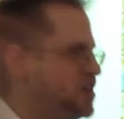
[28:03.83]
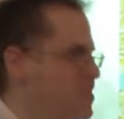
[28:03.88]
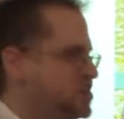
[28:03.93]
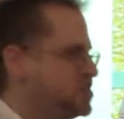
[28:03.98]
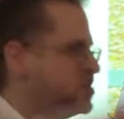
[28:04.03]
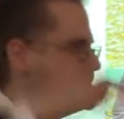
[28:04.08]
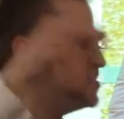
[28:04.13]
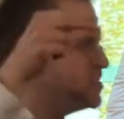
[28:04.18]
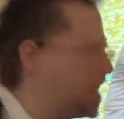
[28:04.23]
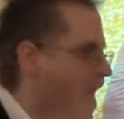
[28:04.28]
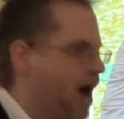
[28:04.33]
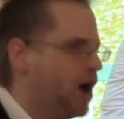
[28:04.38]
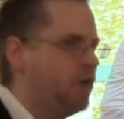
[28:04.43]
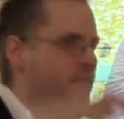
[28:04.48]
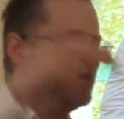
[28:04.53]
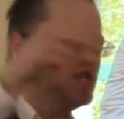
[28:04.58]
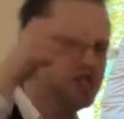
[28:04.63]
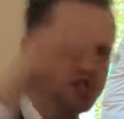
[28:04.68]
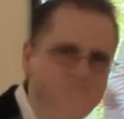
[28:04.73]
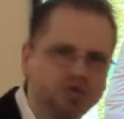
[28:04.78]
this is
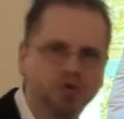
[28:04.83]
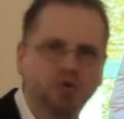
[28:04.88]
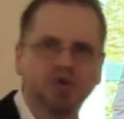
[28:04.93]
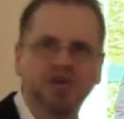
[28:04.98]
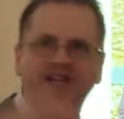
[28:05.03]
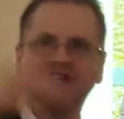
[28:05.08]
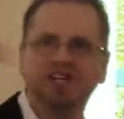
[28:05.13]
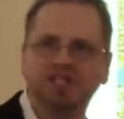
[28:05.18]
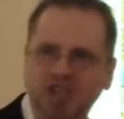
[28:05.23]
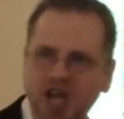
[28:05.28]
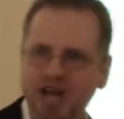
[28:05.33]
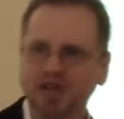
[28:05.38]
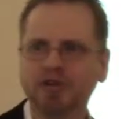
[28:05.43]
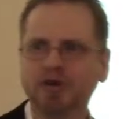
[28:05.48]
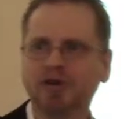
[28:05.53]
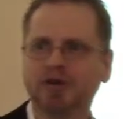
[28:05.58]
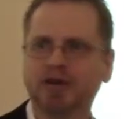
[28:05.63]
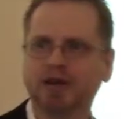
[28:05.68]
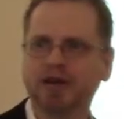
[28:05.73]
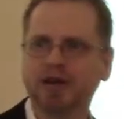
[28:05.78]
how we should treat each
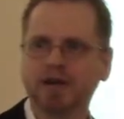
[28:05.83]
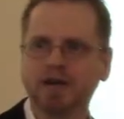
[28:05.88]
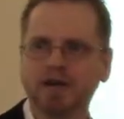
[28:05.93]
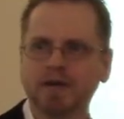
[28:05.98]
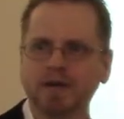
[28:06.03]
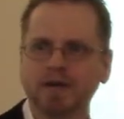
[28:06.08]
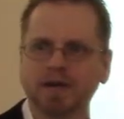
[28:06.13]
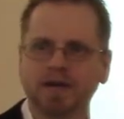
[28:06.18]
other.